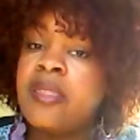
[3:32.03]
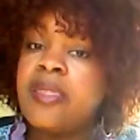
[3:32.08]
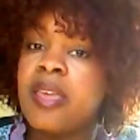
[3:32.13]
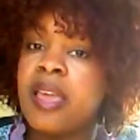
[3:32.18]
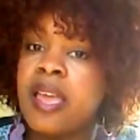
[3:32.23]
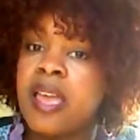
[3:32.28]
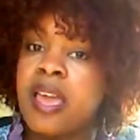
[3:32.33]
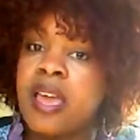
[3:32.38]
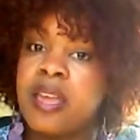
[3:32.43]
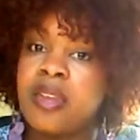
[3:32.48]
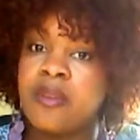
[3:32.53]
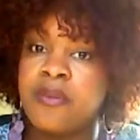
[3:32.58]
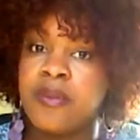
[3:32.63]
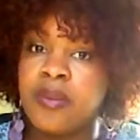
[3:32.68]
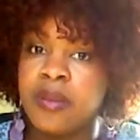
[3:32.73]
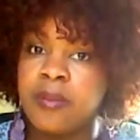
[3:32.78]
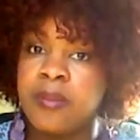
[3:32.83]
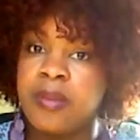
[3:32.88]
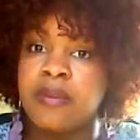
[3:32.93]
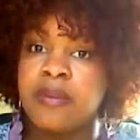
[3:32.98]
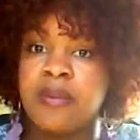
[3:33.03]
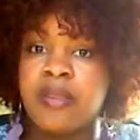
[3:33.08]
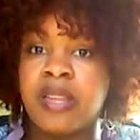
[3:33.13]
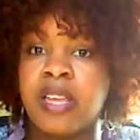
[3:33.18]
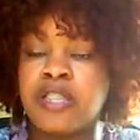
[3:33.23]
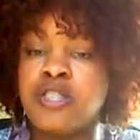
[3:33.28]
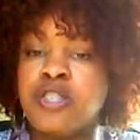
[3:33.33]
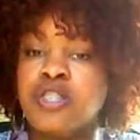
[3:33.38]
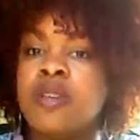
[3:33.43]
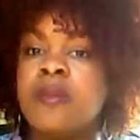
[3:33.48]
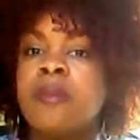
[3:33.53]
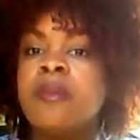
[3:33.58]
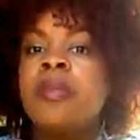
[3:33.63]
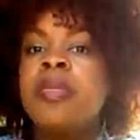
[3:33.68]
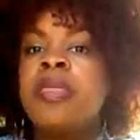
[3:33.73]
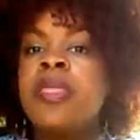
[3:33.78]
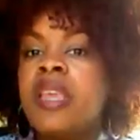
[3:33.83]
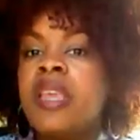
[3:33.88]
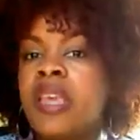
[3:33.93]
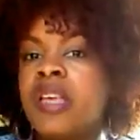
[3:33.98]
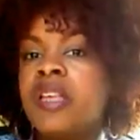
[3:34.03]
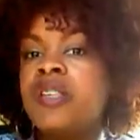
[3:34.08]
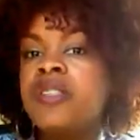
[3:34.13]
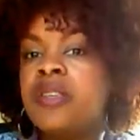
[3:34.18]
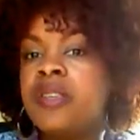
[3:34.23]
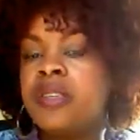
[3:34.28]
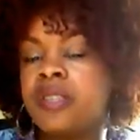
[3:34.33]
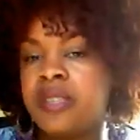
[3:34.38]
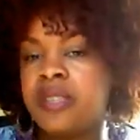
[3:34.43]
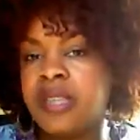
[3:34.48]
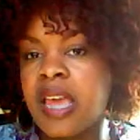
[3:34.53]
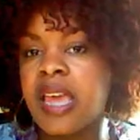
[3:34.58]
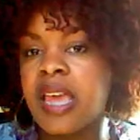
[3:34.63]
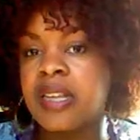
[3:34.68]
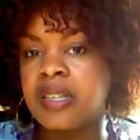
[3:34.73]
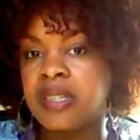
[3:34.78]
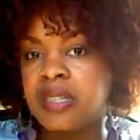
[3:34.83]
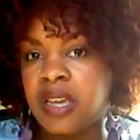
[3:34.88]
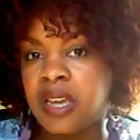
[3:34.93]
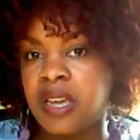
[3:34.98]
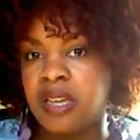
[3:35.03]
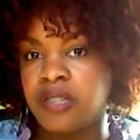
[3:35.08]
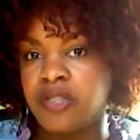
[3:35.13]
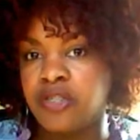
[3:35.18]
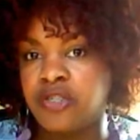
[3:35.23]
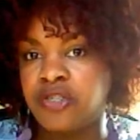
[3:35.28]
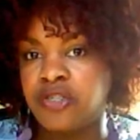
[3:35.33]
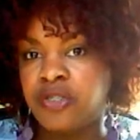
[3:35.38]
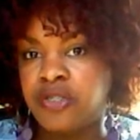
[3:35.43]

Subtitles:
that kind of committed relationship, he's going to stay in touch.